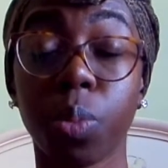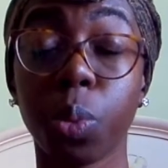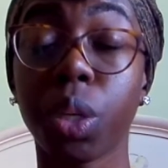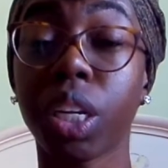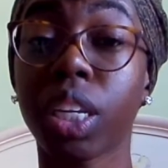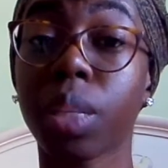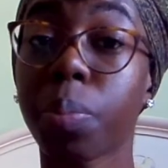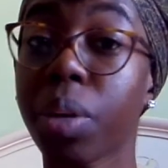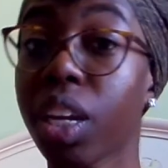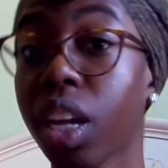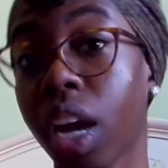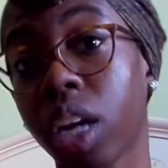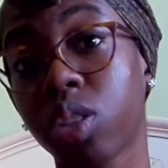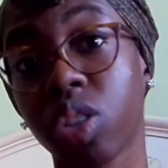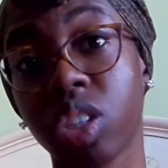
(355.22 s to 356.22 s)
reading the
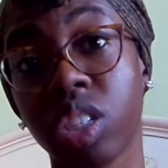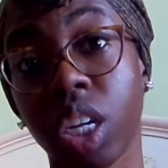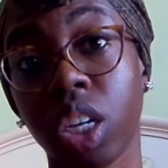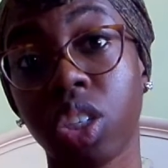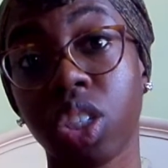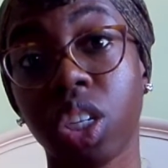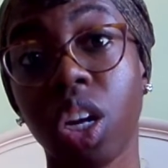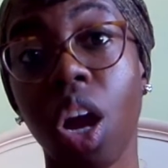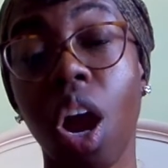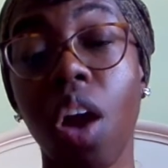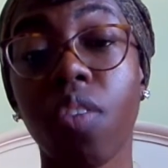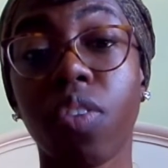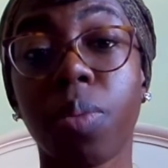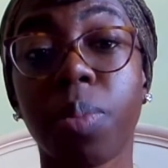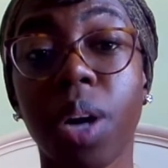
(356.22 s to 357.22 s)
pediatrics section
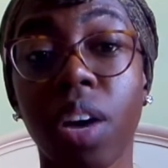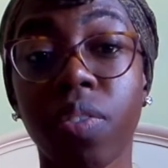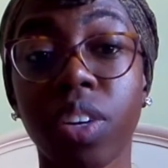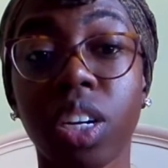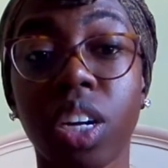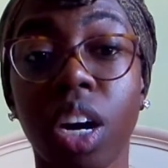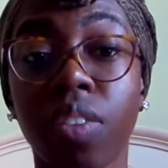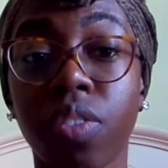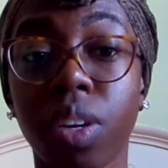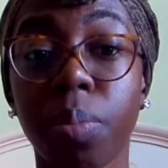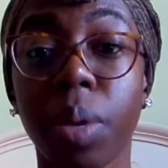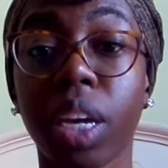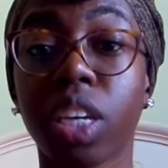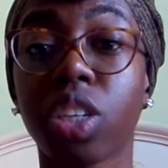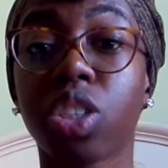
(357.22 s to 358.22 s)
from cover to cover,
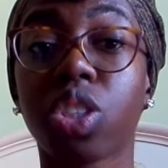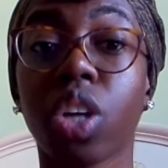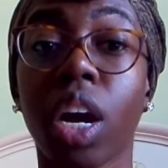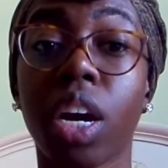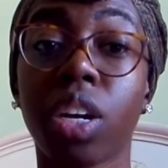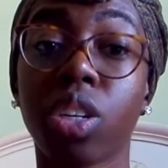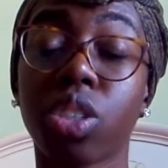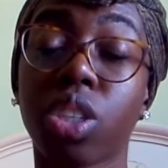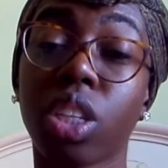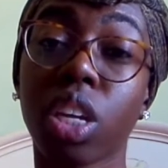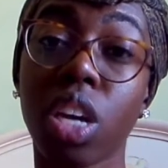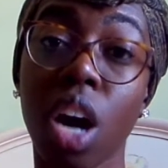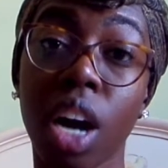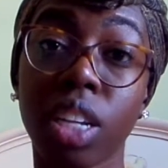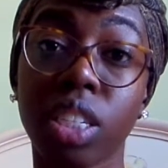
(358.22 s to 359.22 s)
making sure I understood the
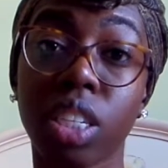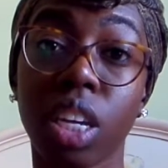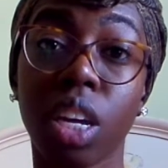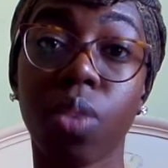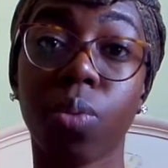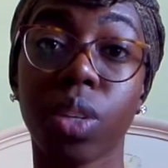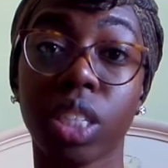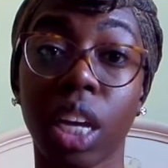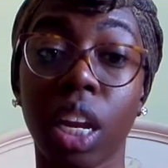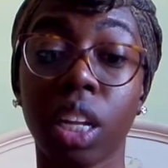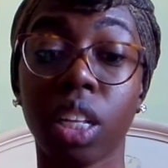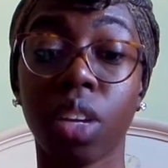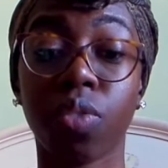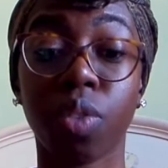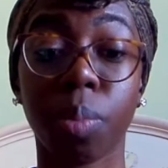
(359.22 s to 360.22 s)
content, retained
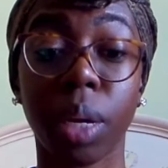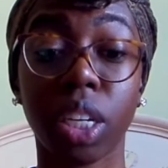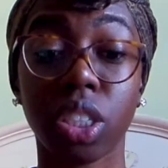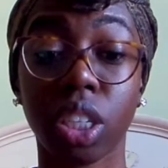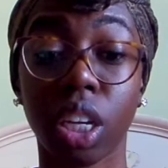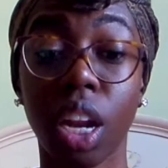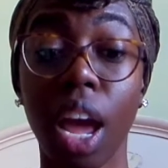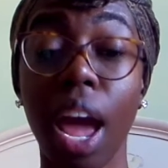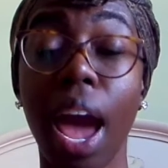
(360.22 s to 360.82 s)
the information,